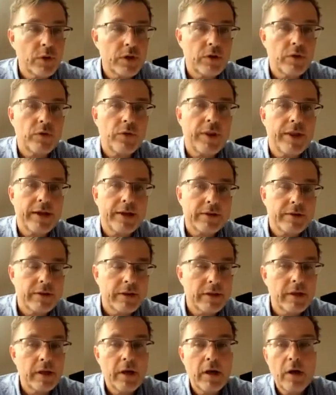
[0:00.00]
What do you think
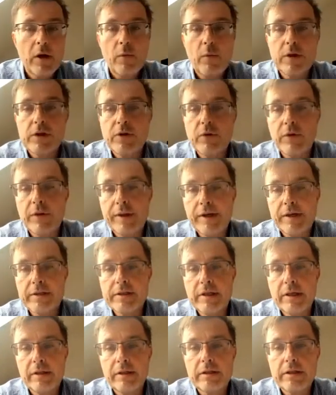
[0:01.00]
that
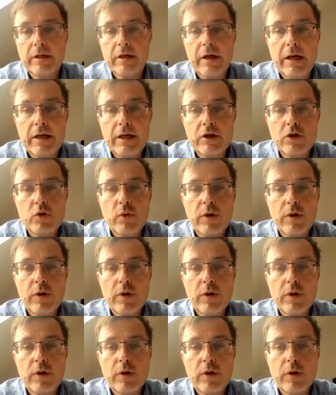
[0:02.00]
the